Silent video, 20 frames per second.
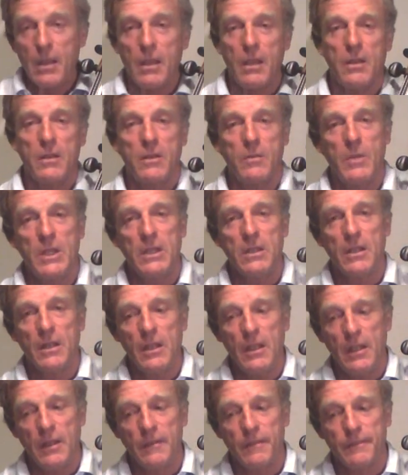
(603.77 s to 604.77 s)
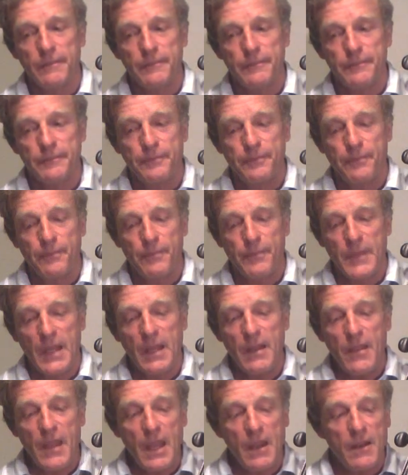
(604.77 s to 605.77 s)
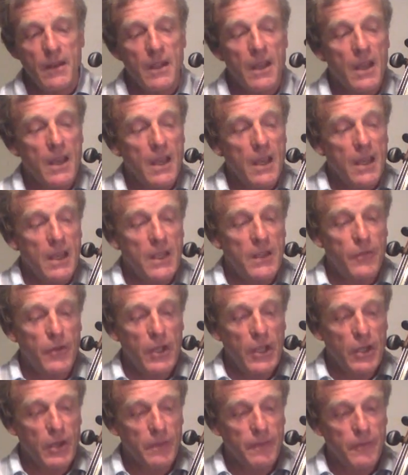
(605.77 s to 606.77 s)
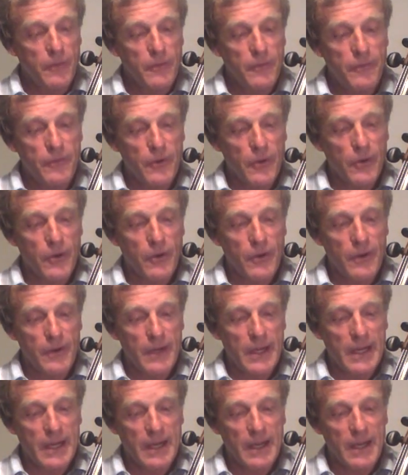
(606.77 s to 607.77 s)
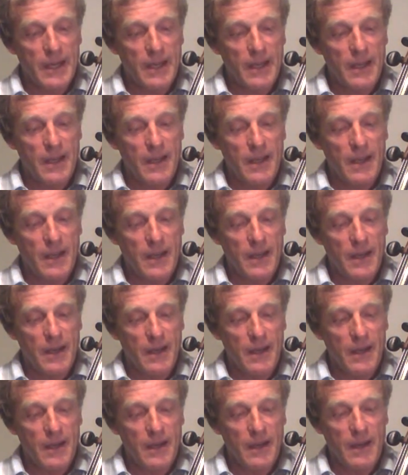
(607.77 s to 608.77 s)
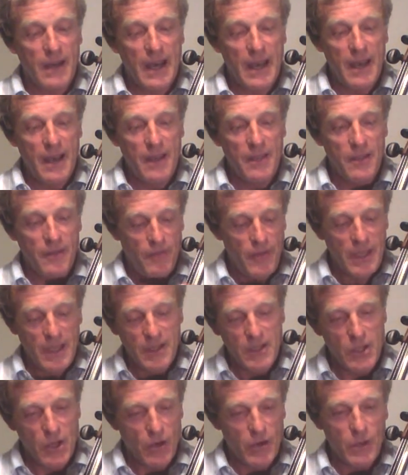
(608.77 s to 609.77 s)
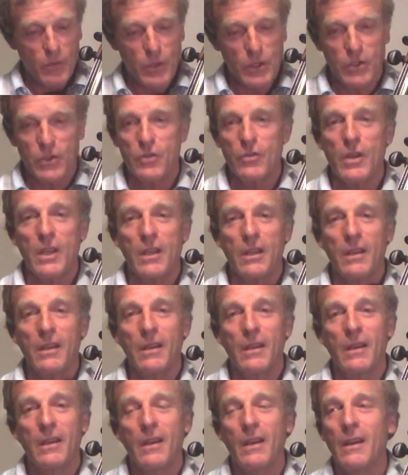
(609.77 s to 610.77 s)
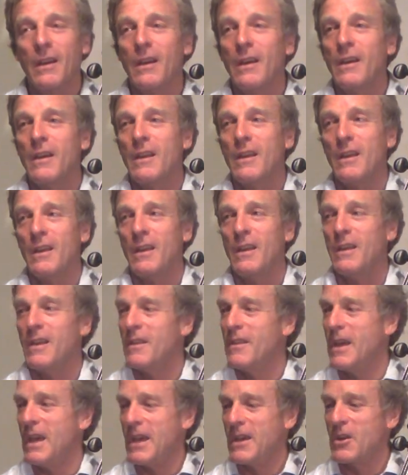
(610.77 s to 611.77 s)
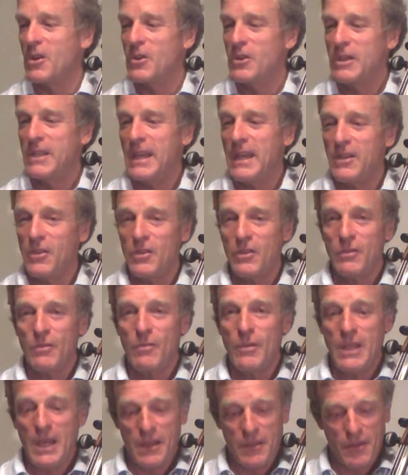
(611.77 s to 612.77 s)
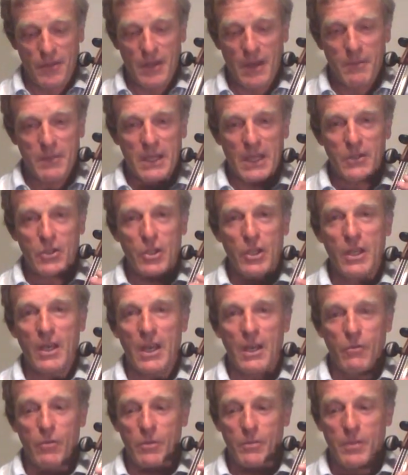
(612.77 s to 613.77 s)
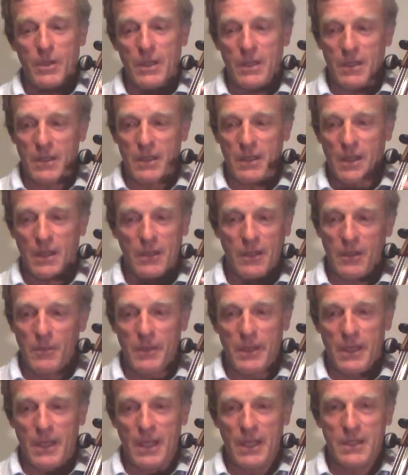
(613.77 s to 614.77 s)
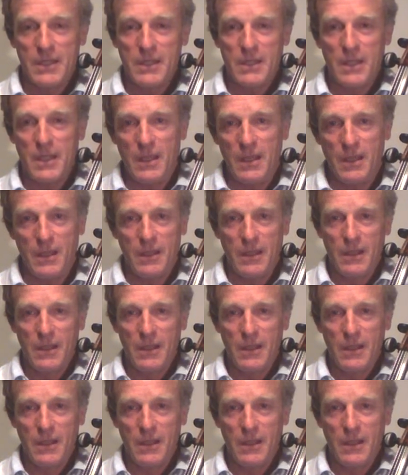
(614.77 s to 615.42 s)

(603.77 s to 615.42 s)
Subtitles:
intermittently. And then it's very helpful for the fingers knowing which string they are going to touch. Without the thumb touching, I would be a little bit at sea